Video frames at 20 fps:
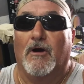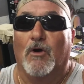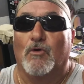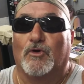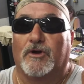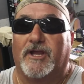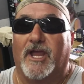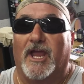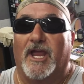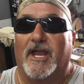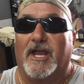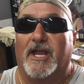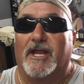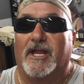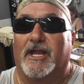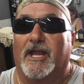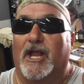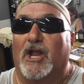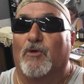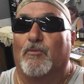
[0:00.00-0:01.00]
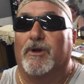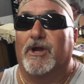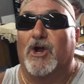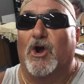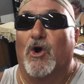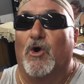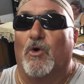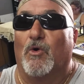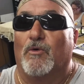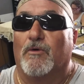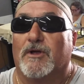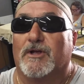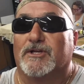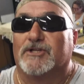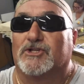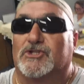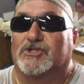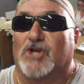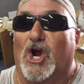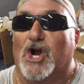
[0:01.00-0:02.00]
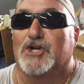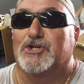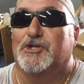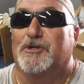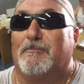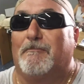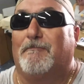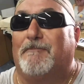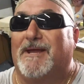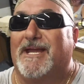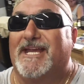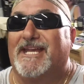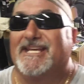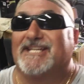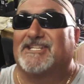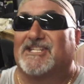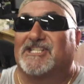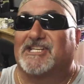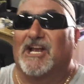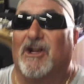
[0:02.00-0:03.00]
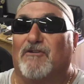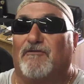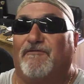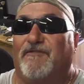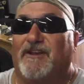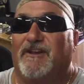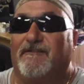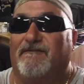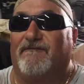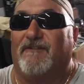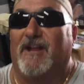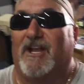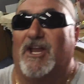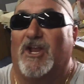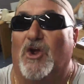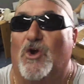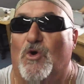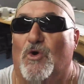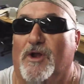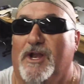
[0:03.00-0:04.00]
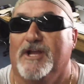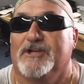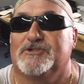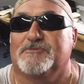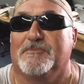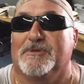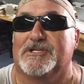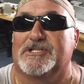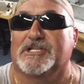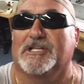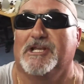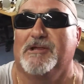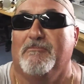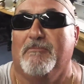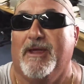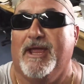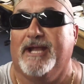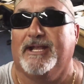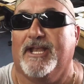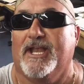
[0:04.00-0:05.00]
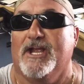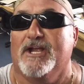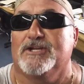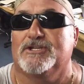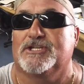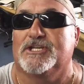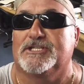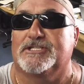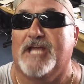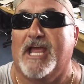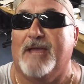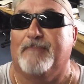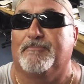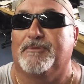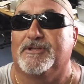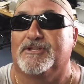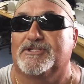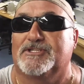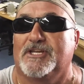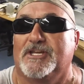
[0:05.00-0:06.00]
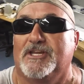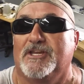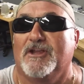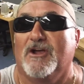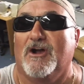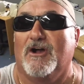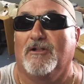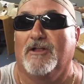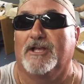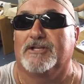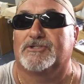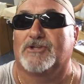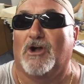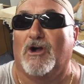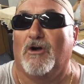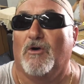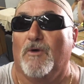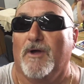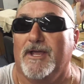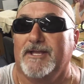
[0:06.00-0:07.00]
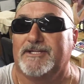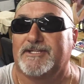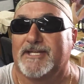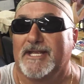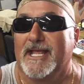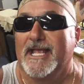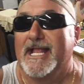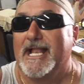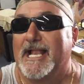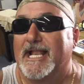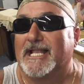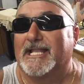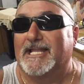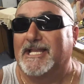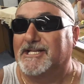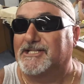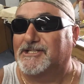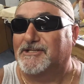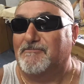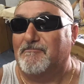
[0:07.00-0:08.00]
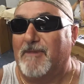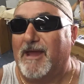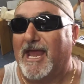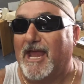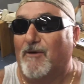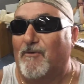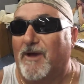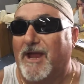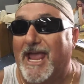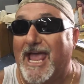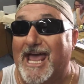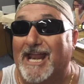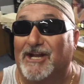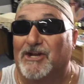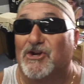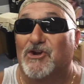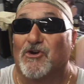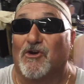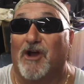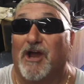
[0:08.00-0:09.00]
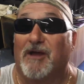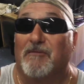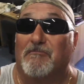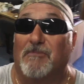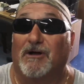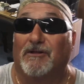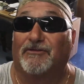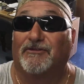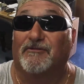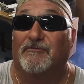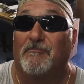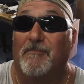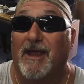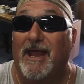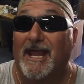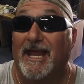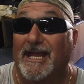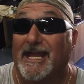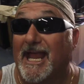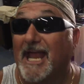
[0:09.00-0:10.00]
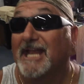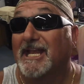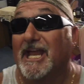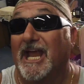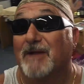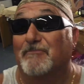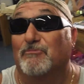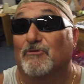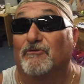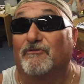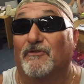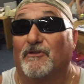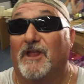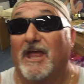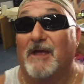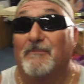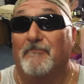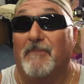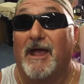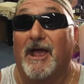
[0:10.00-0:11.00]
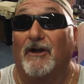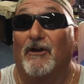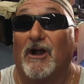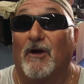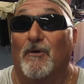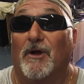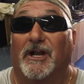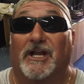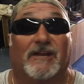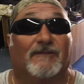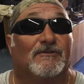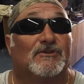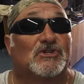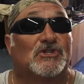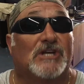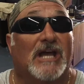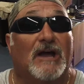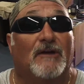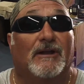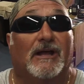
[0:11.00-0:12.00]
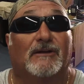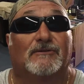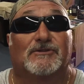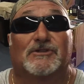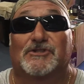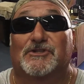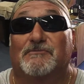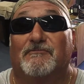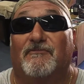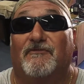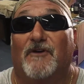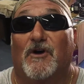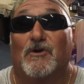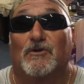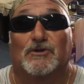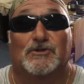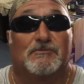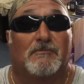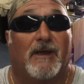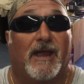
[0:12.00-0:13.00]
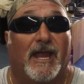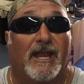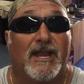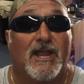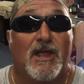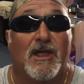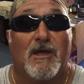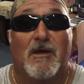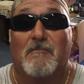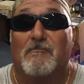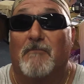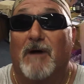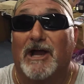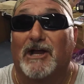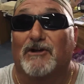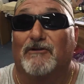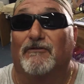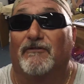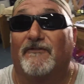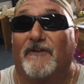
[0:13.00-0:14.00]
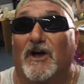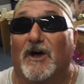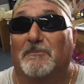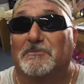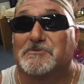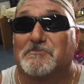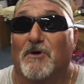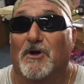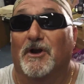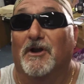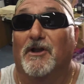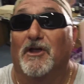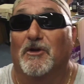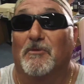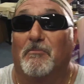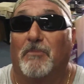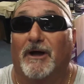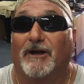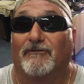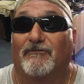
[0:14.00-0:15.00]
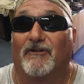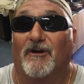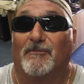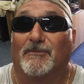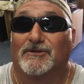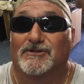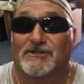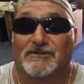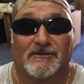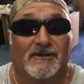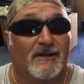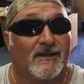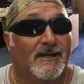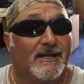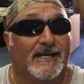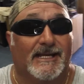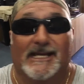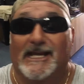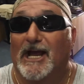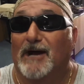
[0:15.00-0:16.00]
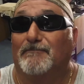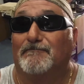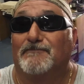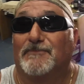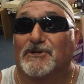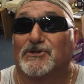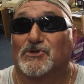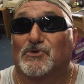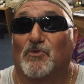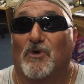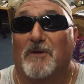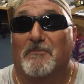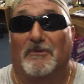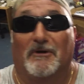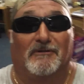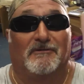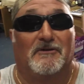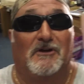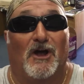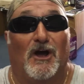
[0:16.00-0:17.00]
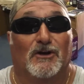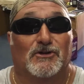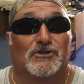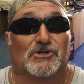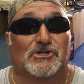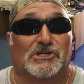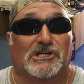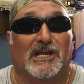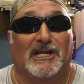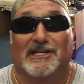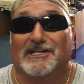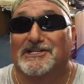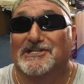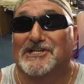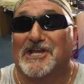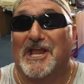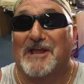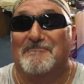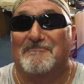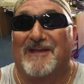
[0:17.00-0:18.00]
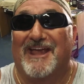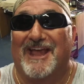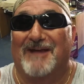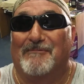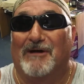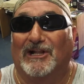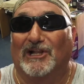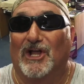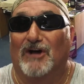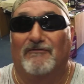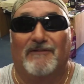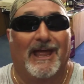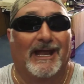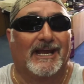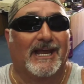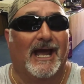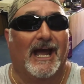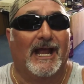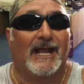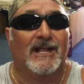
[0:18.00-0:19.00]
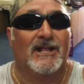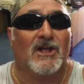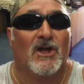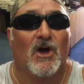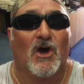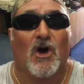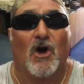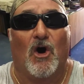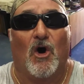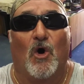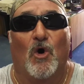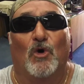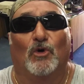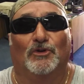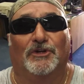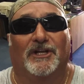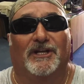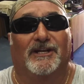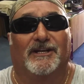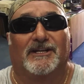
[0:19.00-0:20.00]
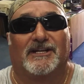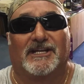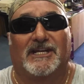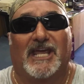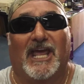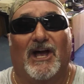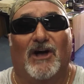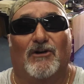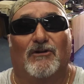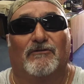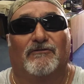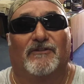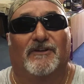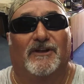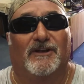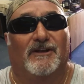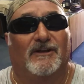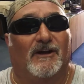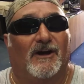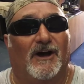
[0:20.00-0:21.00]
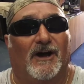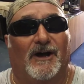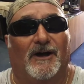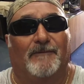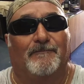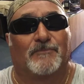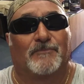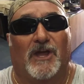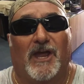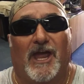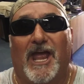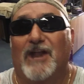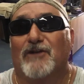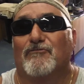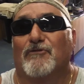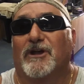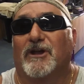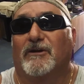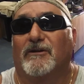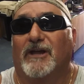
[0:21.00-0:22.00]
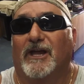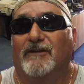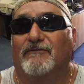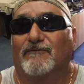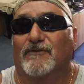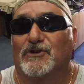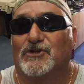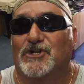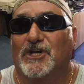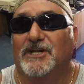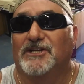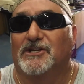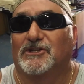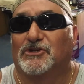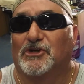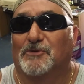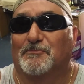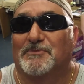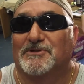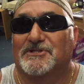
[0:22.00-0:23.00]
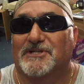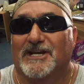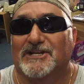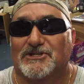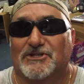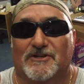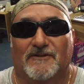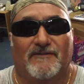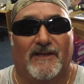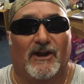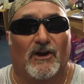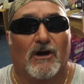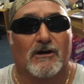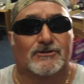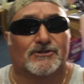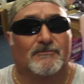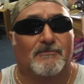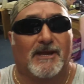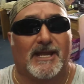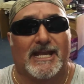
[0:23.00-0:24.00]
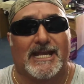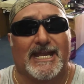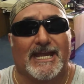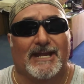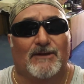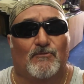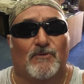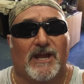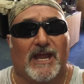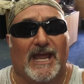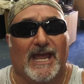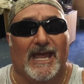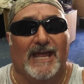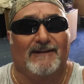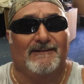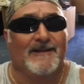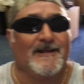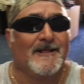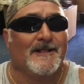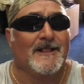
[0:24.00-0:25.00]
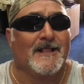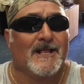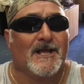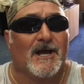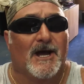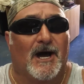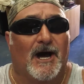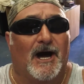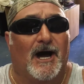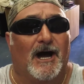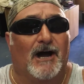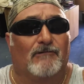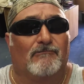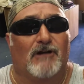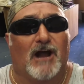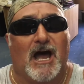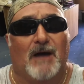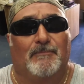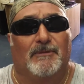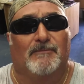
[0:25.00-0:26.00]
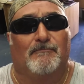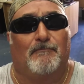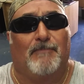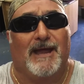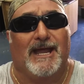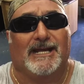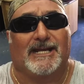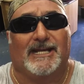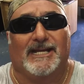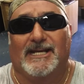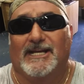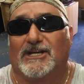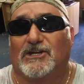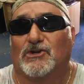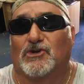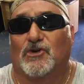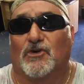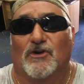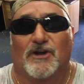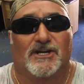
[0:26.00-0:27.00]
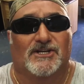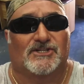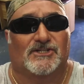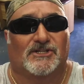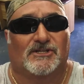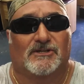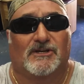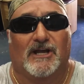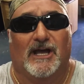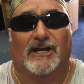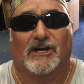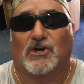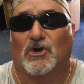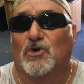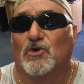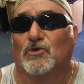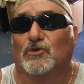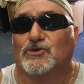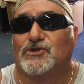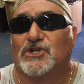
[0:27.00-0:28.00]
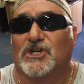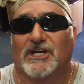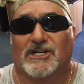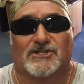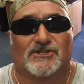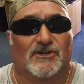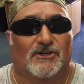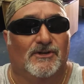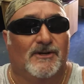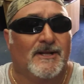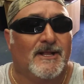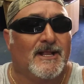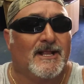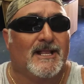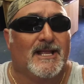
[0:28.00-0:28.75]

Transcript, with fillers: Okay, here we go. Sergeant B selfie video. There's Miss Lynn back there. She's happy to see y'all as always. Listen, man, we had a great month of May and April for that matter. I want to give a shout out to some folks, man. Michael Phelps bought another bike from us. Yep, the swimmer. No, just kidding. Same name. I love that guy. Holden, Kelvin, uh, Henry in, in Virginia took possession of that awesome Indian we had. Uh, Robin, Becky, Chris got a cool Gixxer.